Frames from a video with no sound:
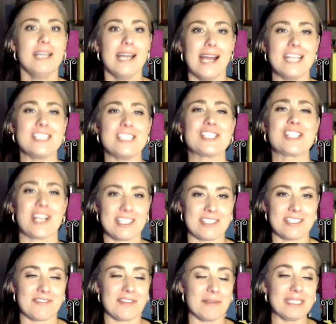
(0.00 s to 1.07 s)
in charge
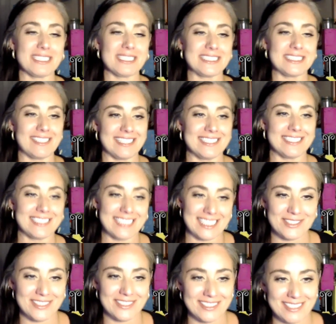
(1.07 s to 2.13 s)
of the
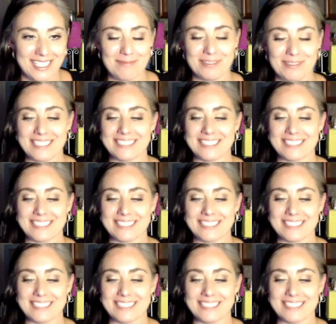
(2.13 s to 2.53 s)
military-industrial complex.